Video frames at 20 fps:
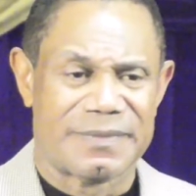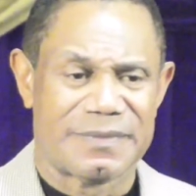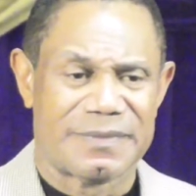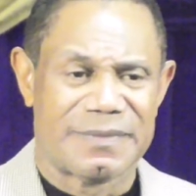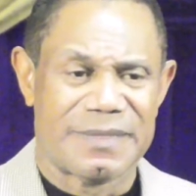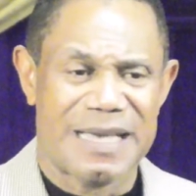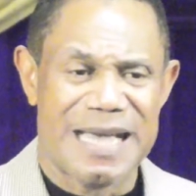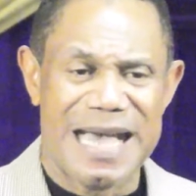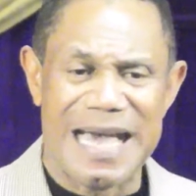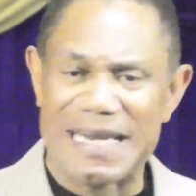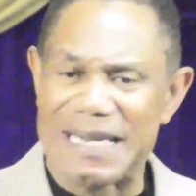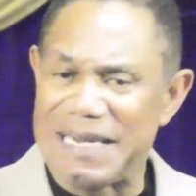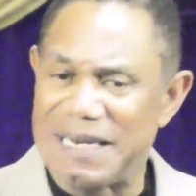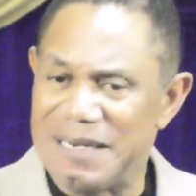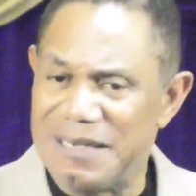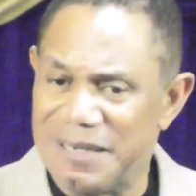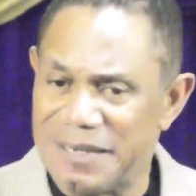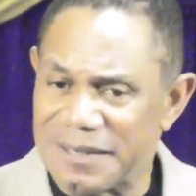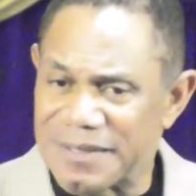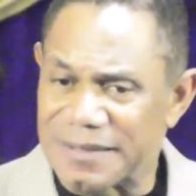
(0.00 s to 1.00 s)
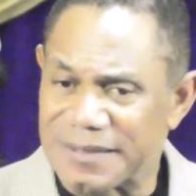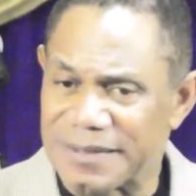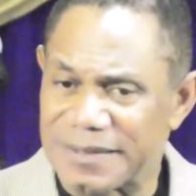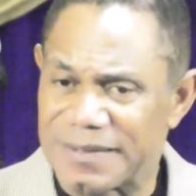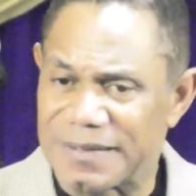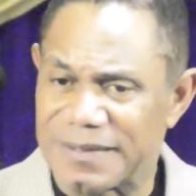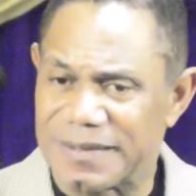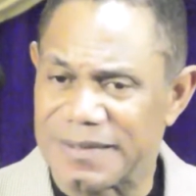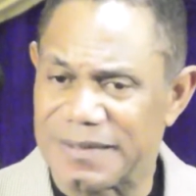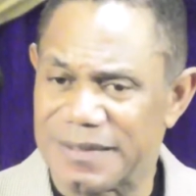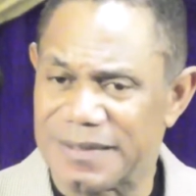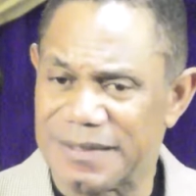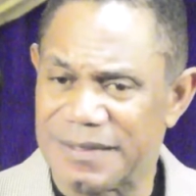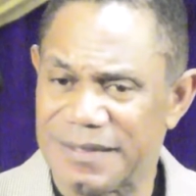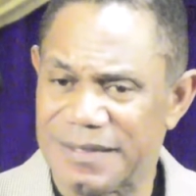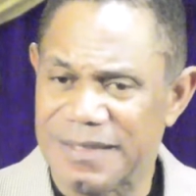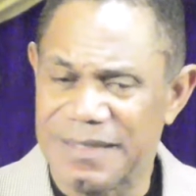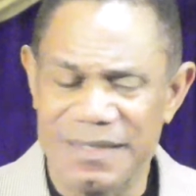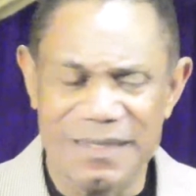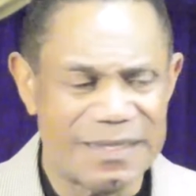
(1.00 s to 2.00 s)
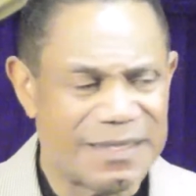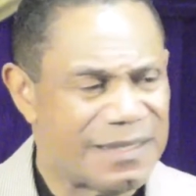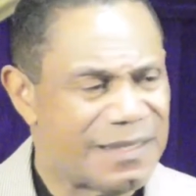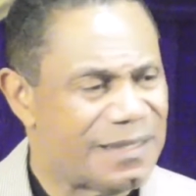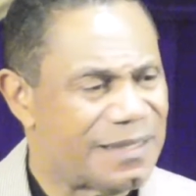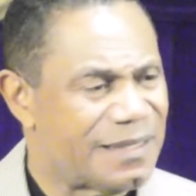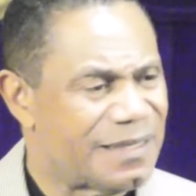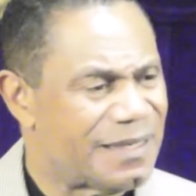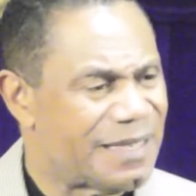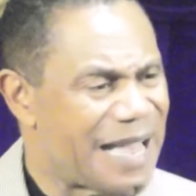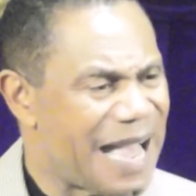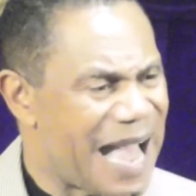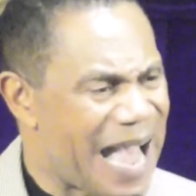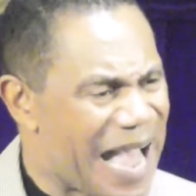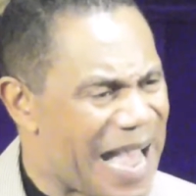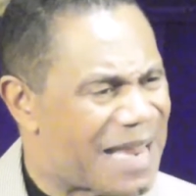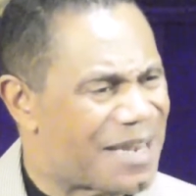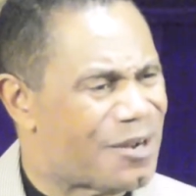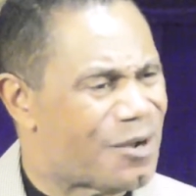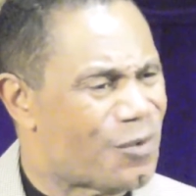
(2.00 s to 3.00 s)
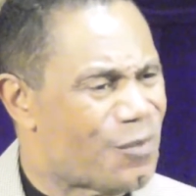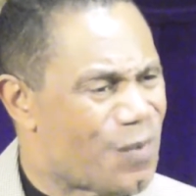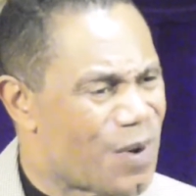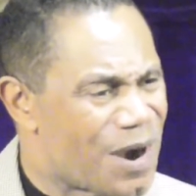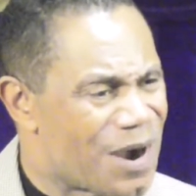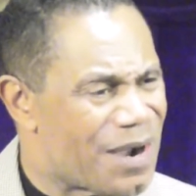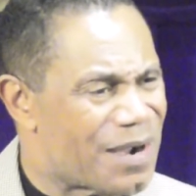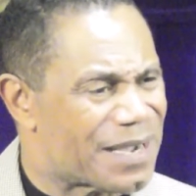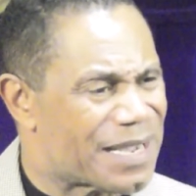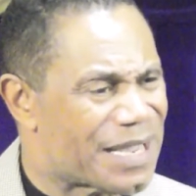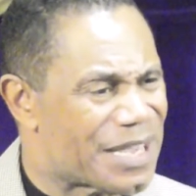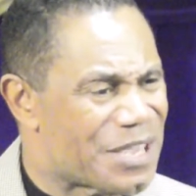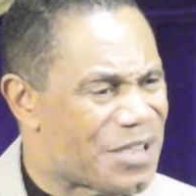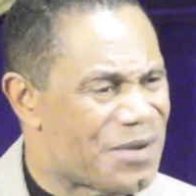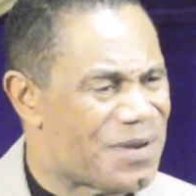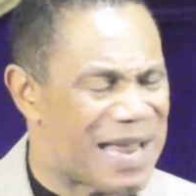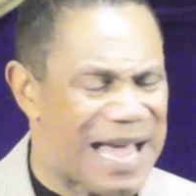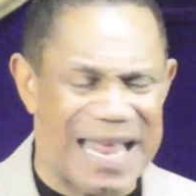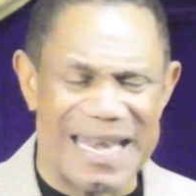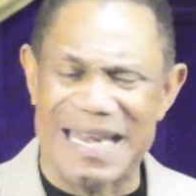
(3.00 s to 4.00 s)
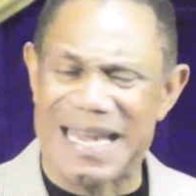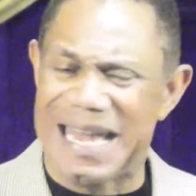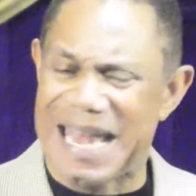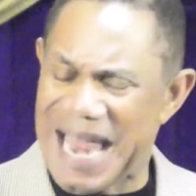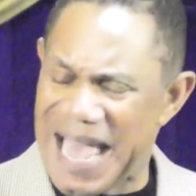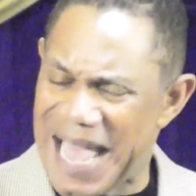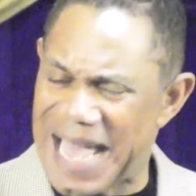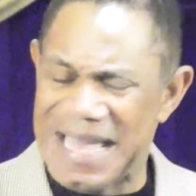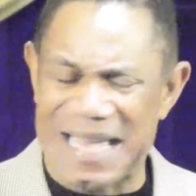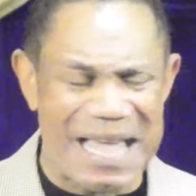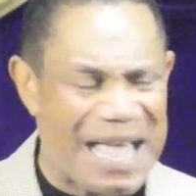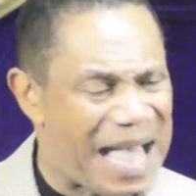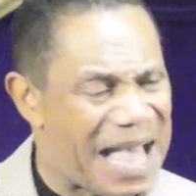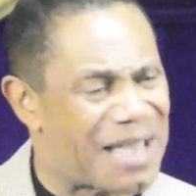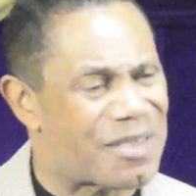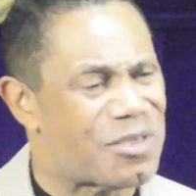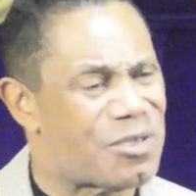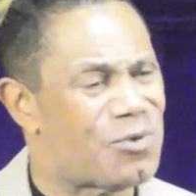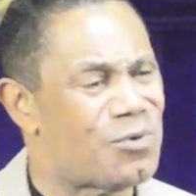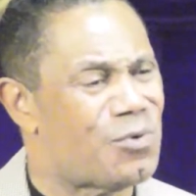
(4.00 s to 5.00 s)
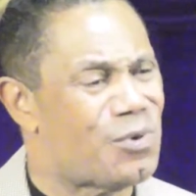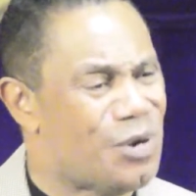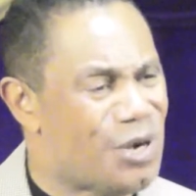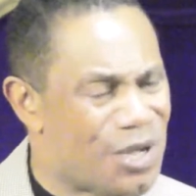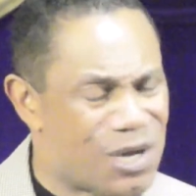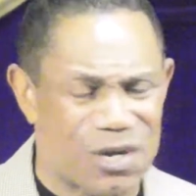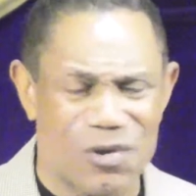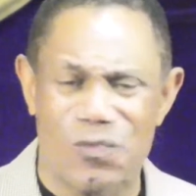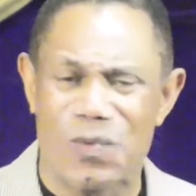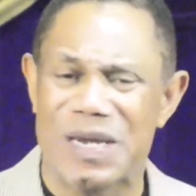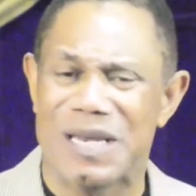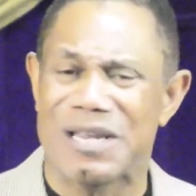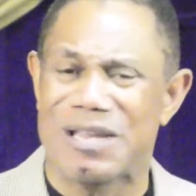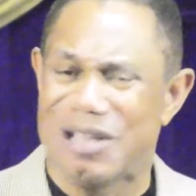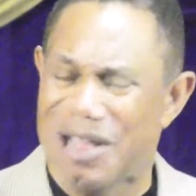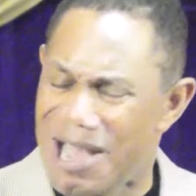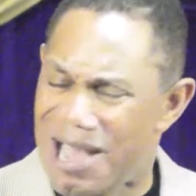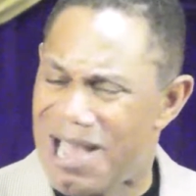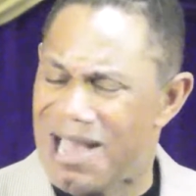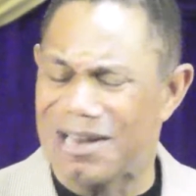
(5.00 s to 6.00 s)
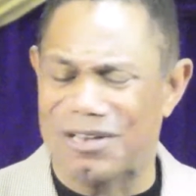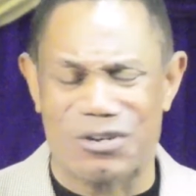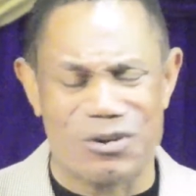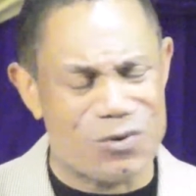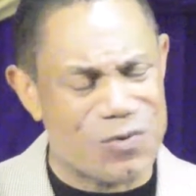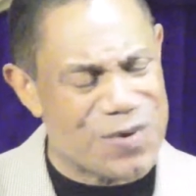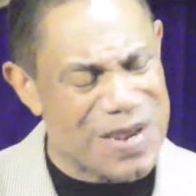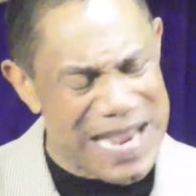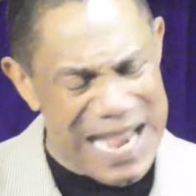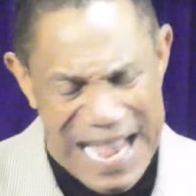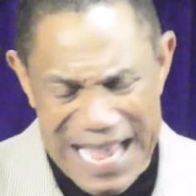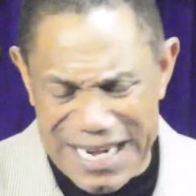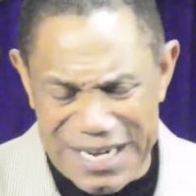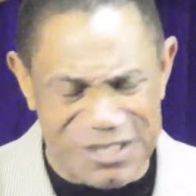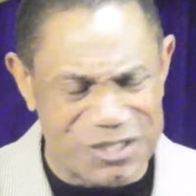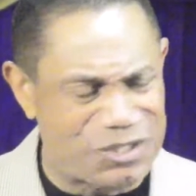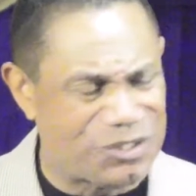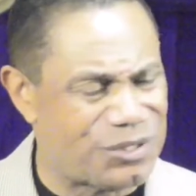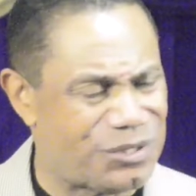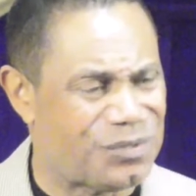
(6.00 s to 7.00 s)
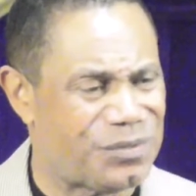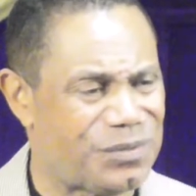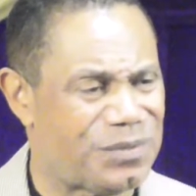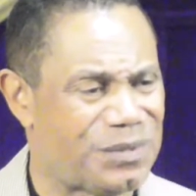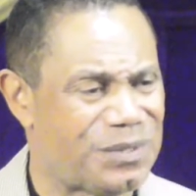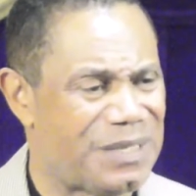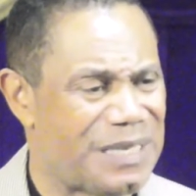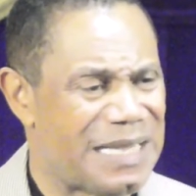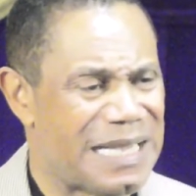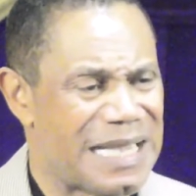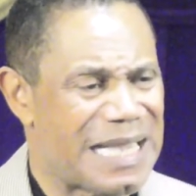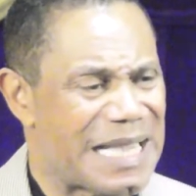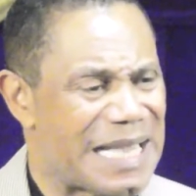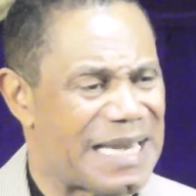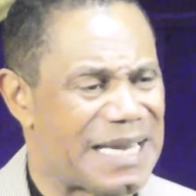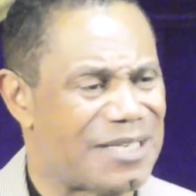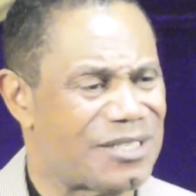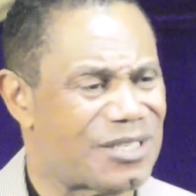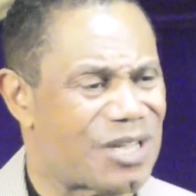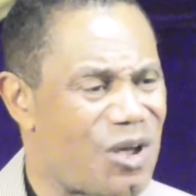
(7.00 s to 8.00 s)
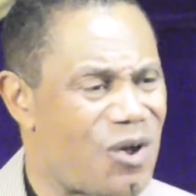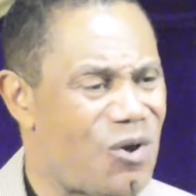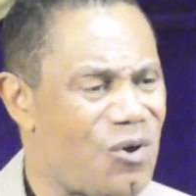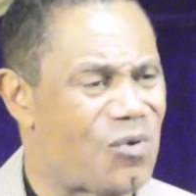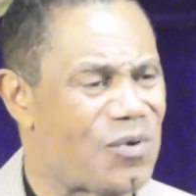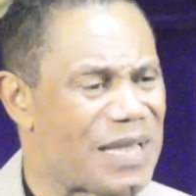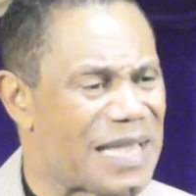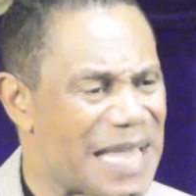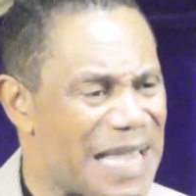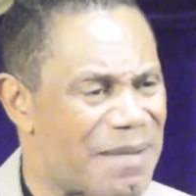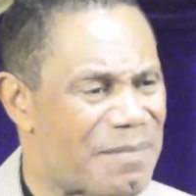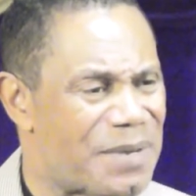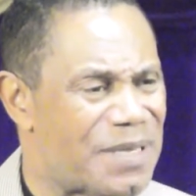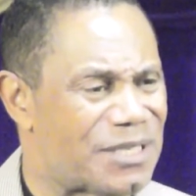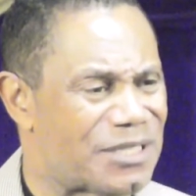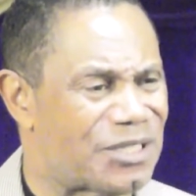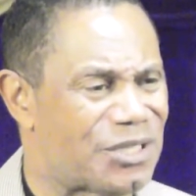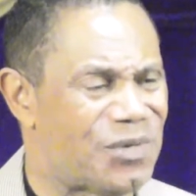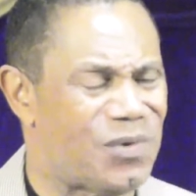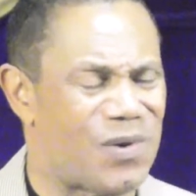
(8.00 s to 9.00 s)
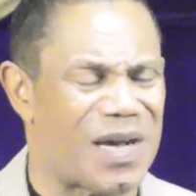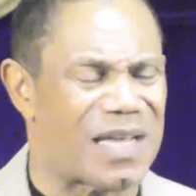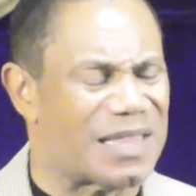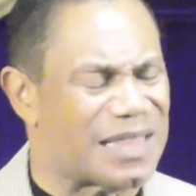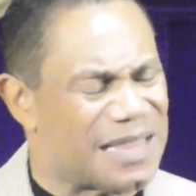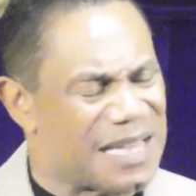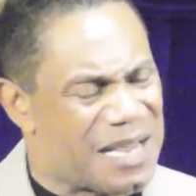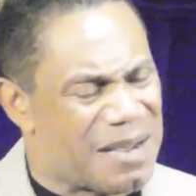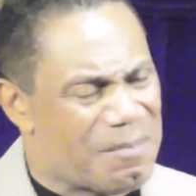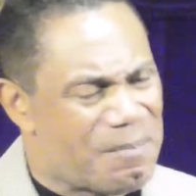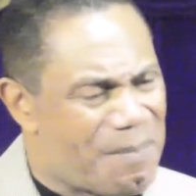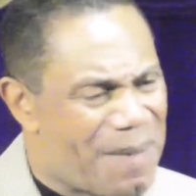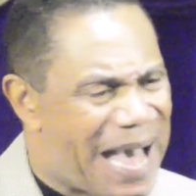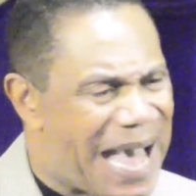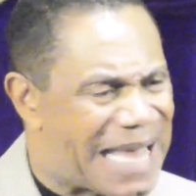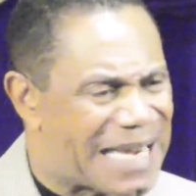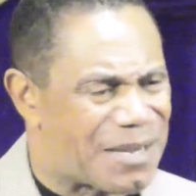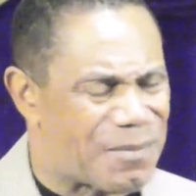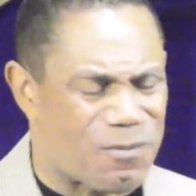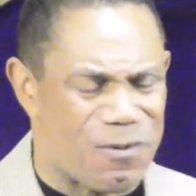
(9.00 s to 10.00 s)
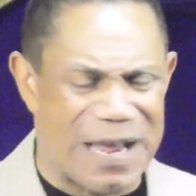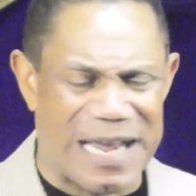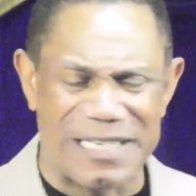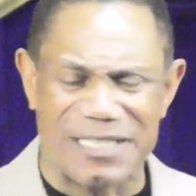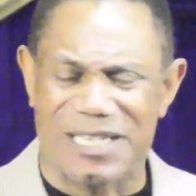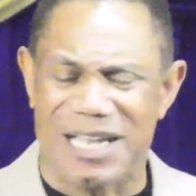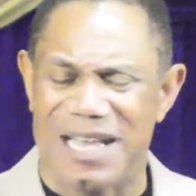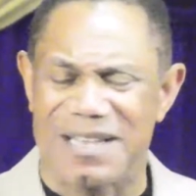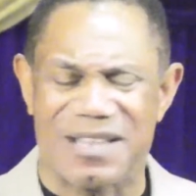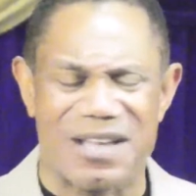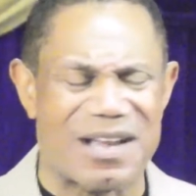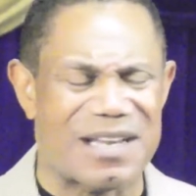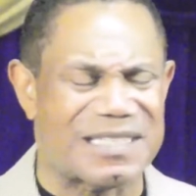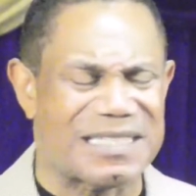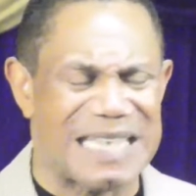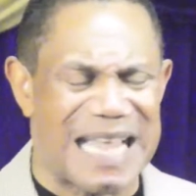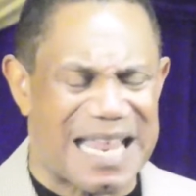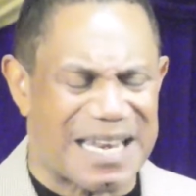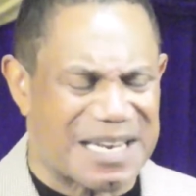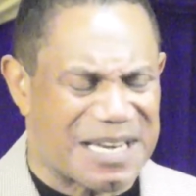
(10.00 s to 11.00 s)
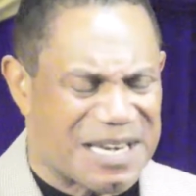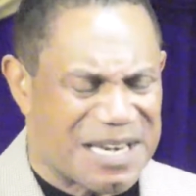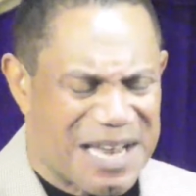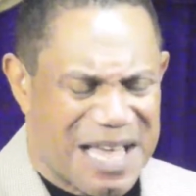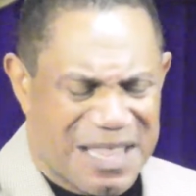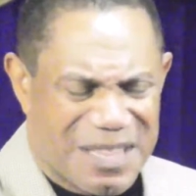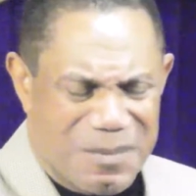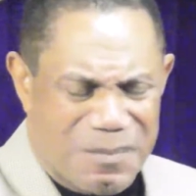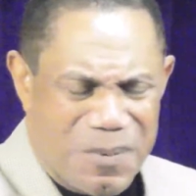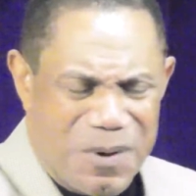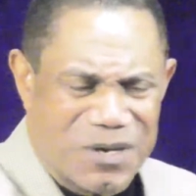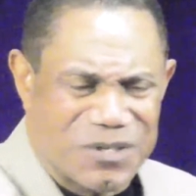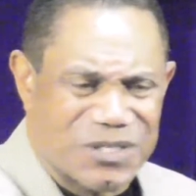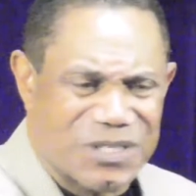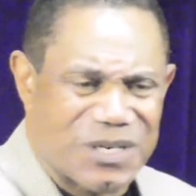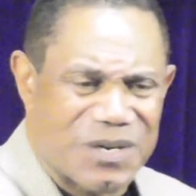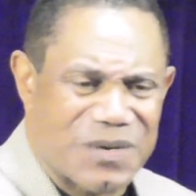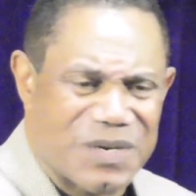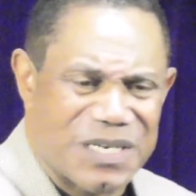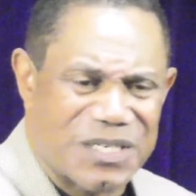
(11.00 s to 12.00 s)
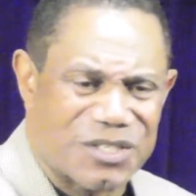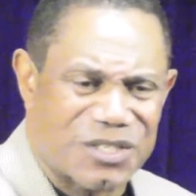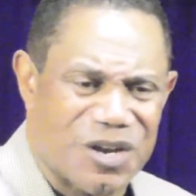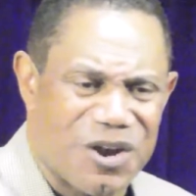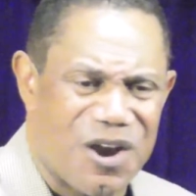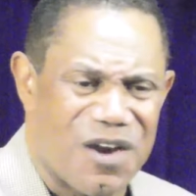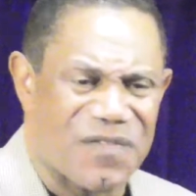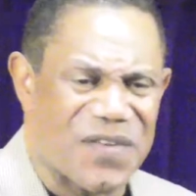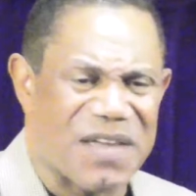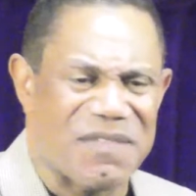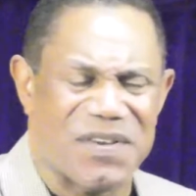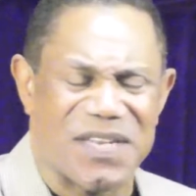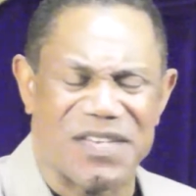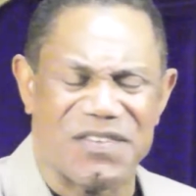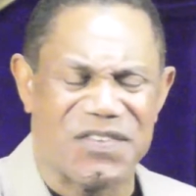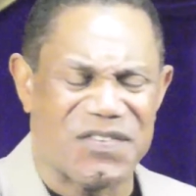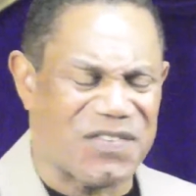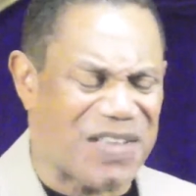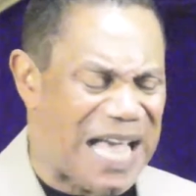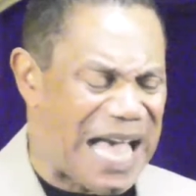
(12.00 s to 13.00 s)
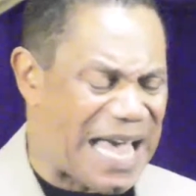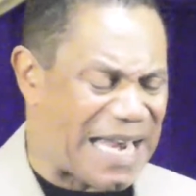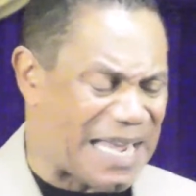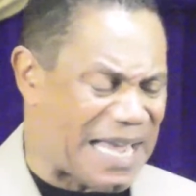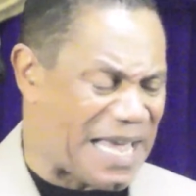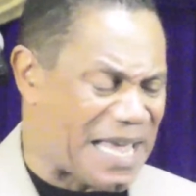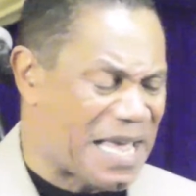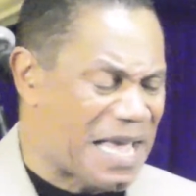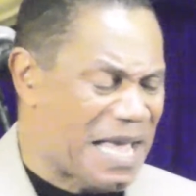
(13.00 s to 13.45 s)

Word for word: how they look. How in the world can you not like how you look when God created you in his own image? You are somebody, praise God. There is not another person on this earth, even if you got a